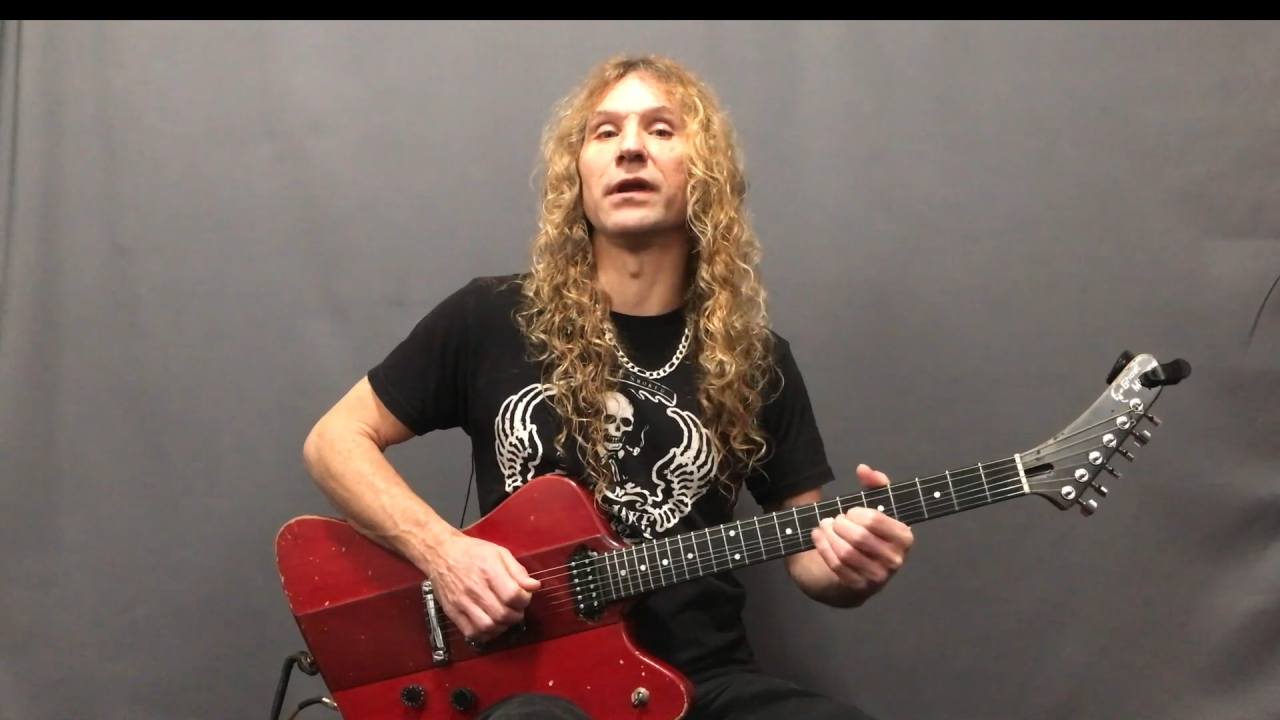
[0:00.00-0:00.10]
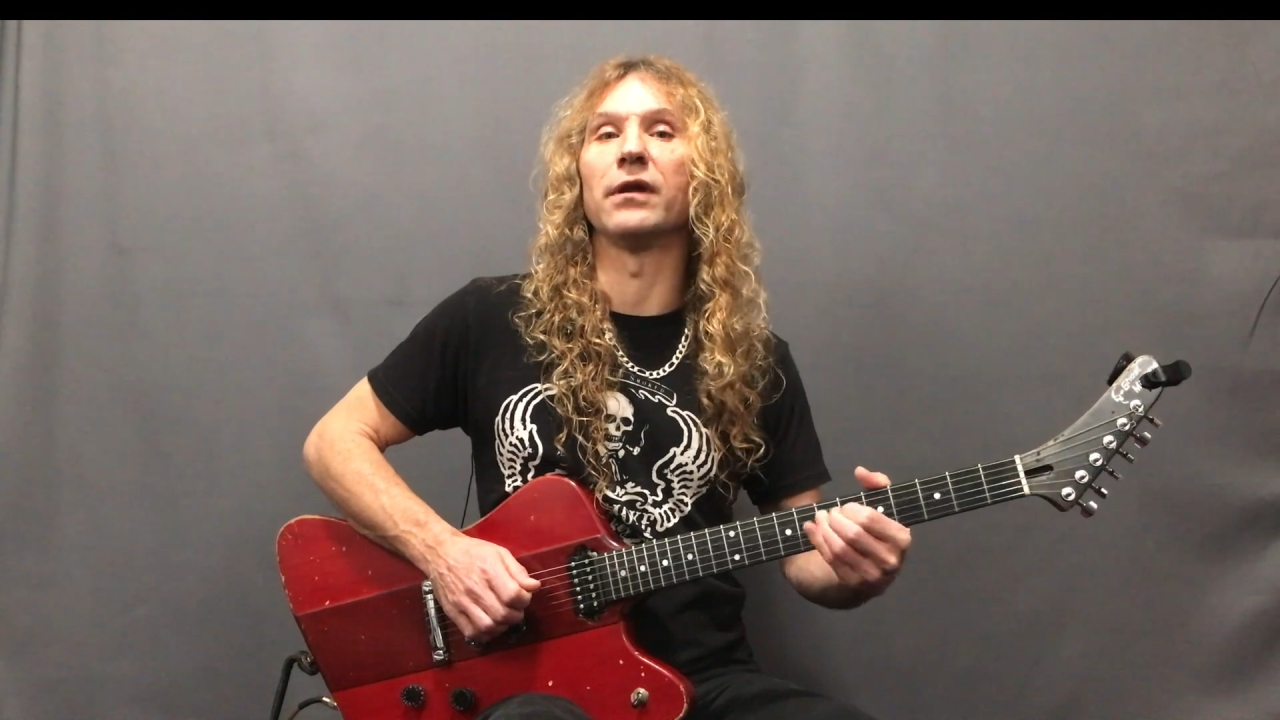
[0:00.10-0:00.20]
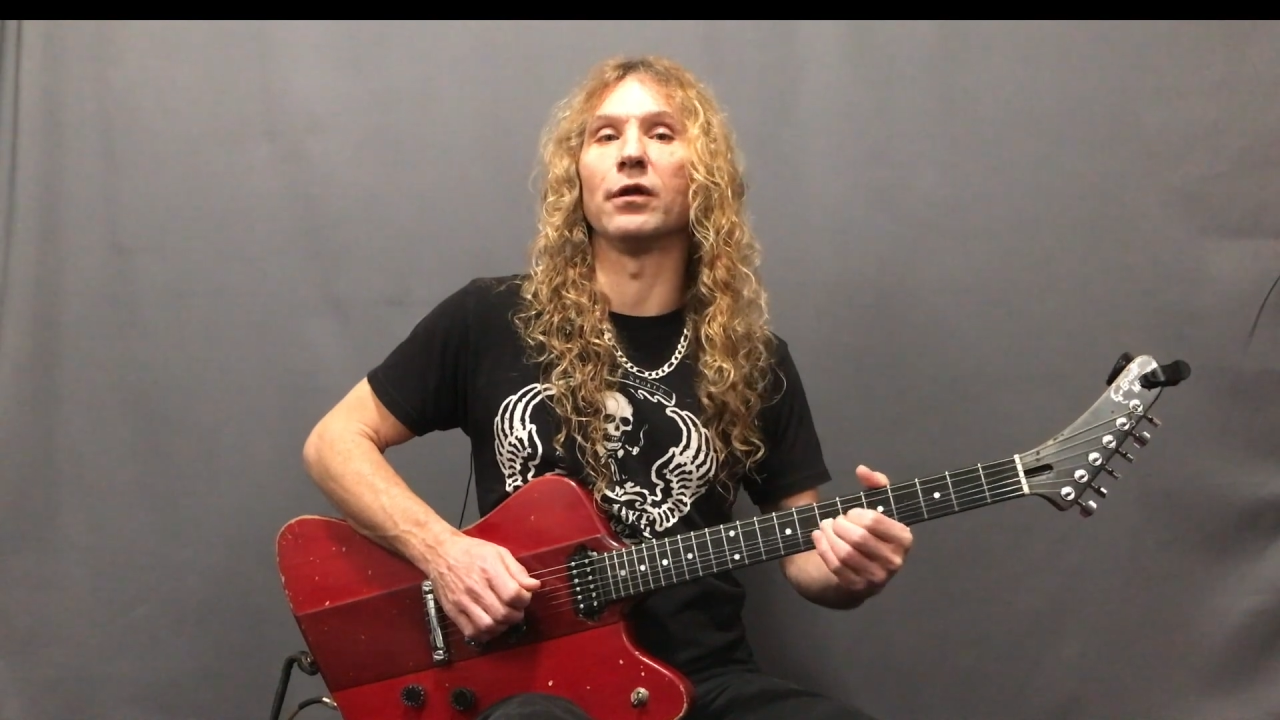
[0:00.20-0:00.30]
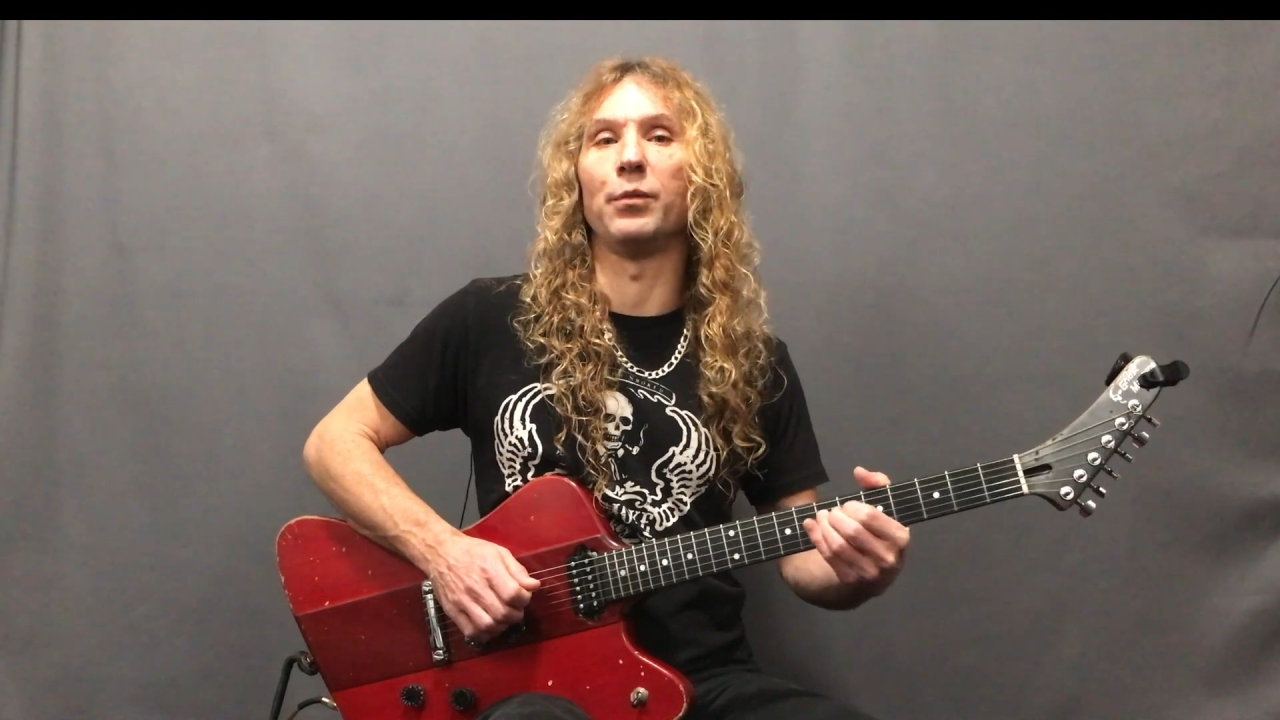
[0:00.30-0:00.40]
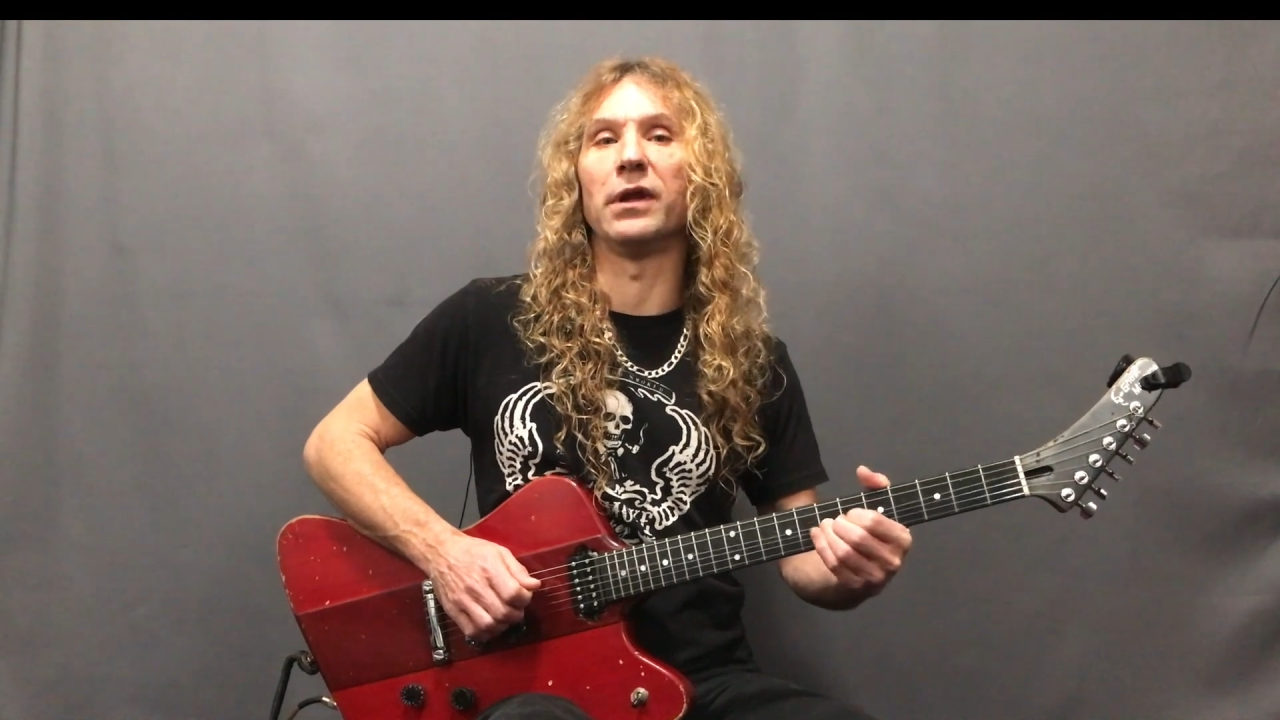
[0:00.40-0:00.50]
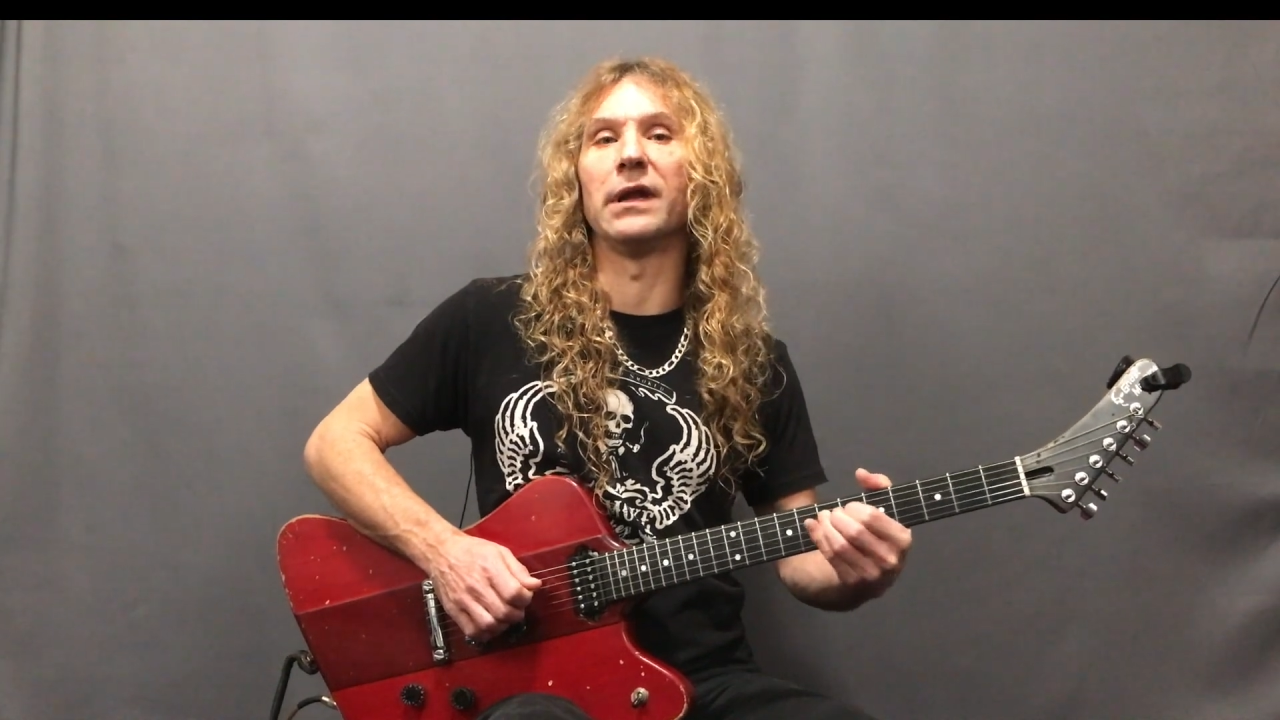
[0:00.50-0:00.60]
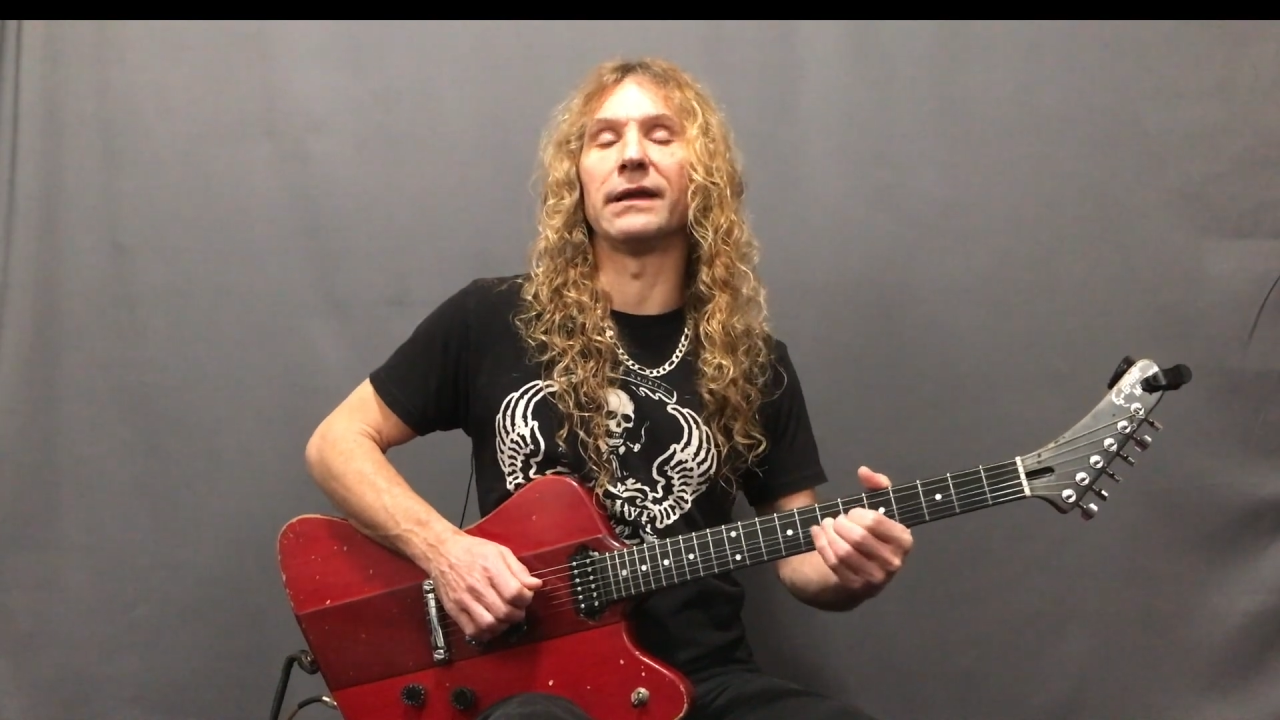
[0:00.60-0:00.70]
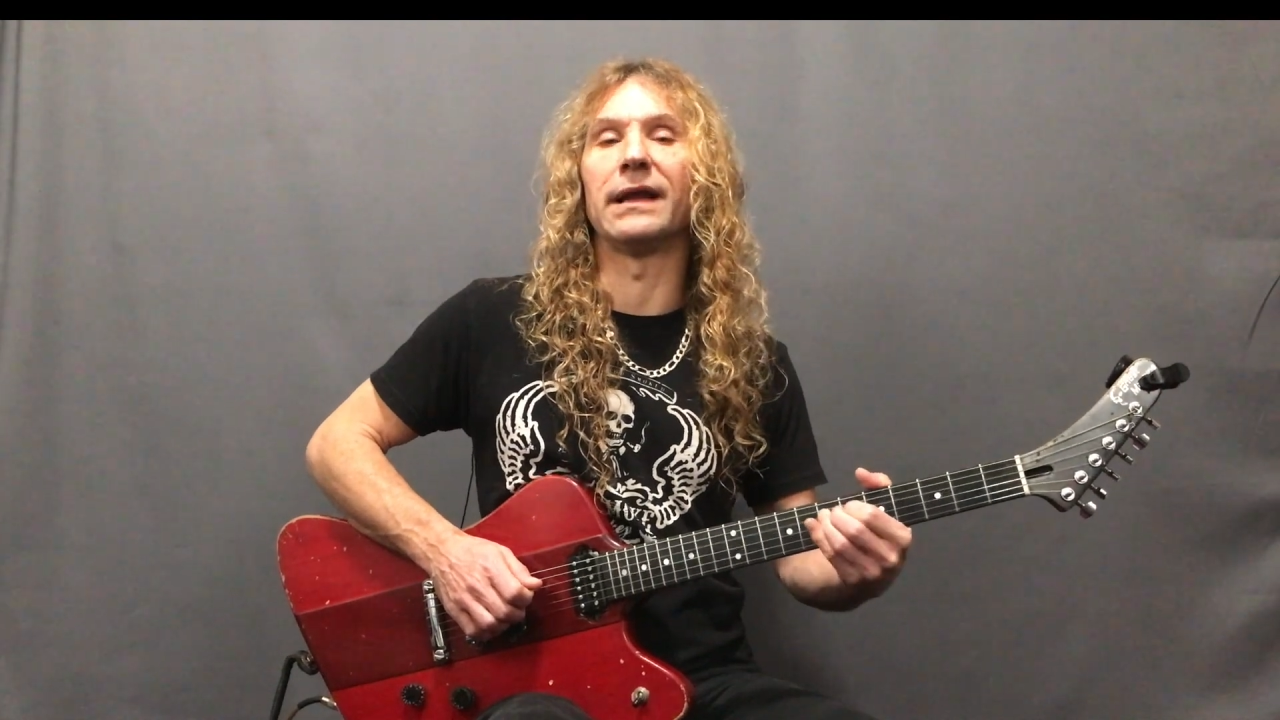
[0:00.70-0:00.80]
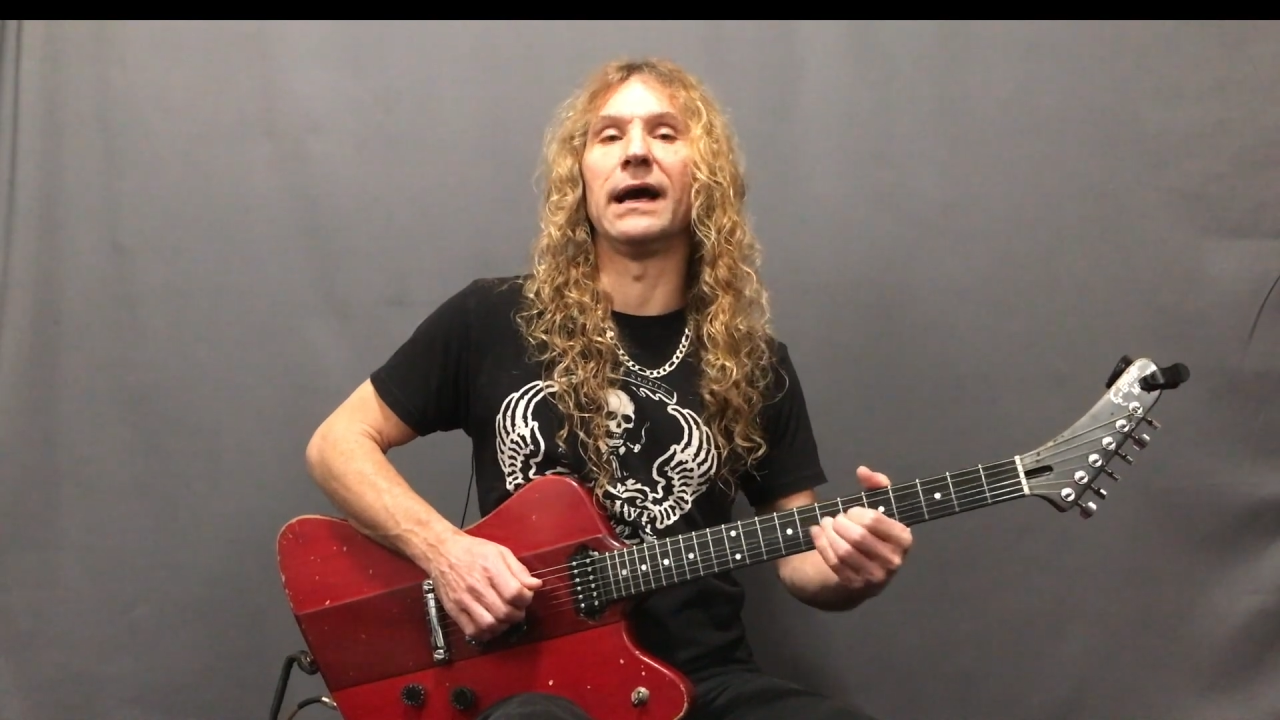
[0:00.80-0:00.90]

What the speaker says: it a little bit